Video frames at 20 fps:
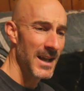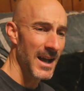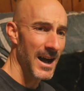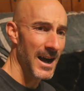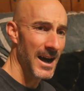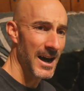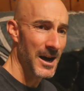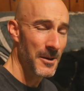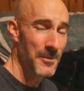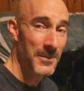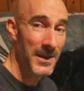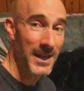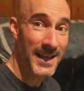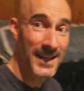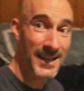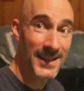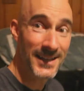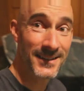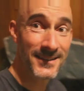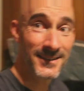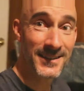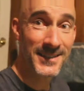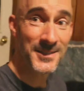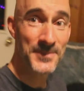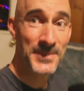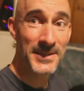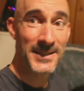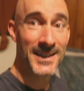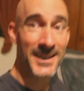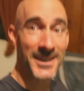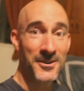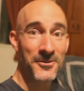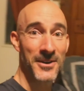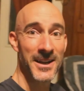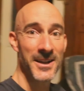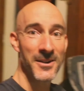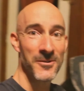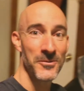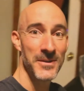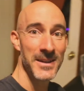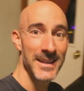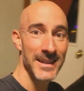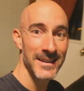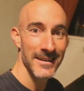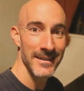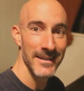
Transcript: And it's been a great week.